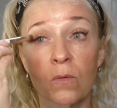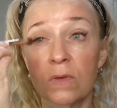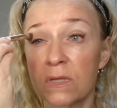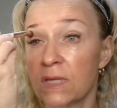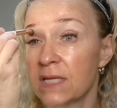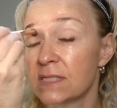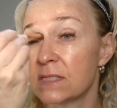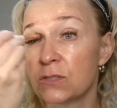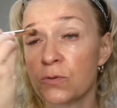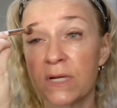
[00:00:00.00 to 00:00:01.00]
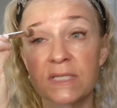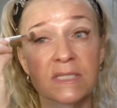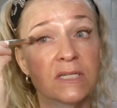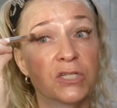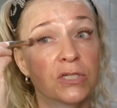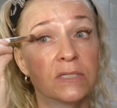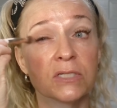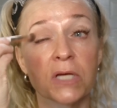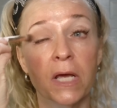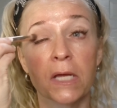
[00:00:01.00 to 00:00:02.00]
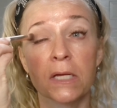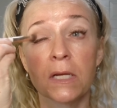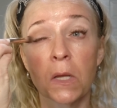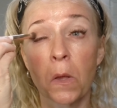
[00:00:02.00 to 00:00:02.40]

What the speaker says: And that's the transition shade.